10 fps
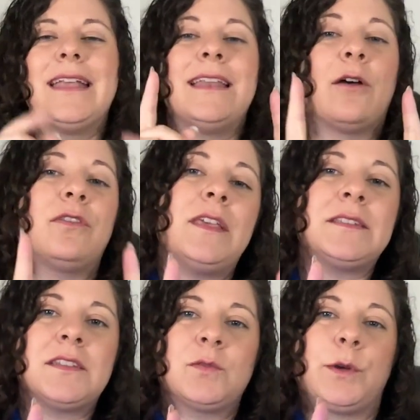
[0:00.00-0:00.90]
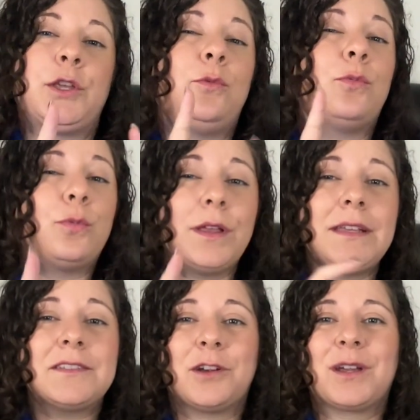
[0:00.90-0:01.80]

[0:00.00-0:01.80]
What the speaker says: Now, this is where you really start